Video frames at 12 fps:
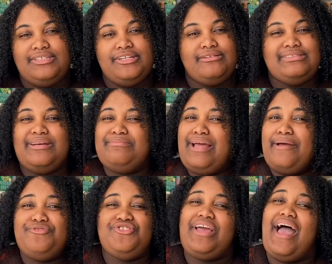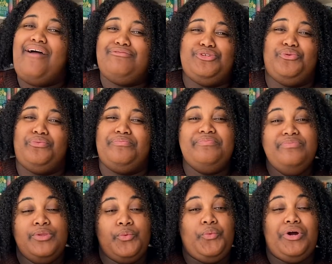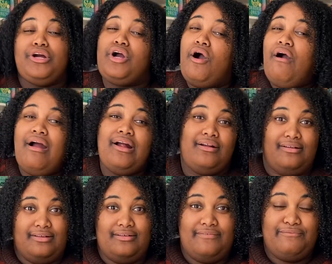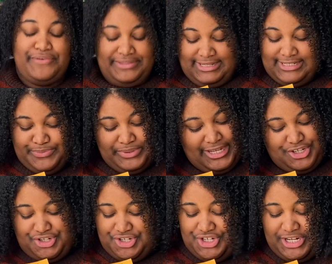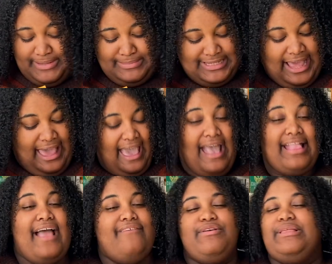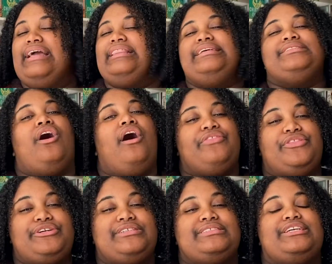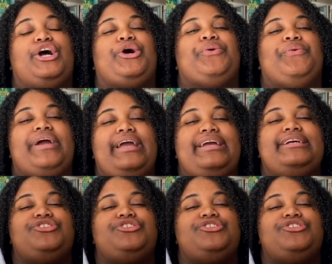You know, sometimes you have to work hard for these relationships, and I feel like these authors did a great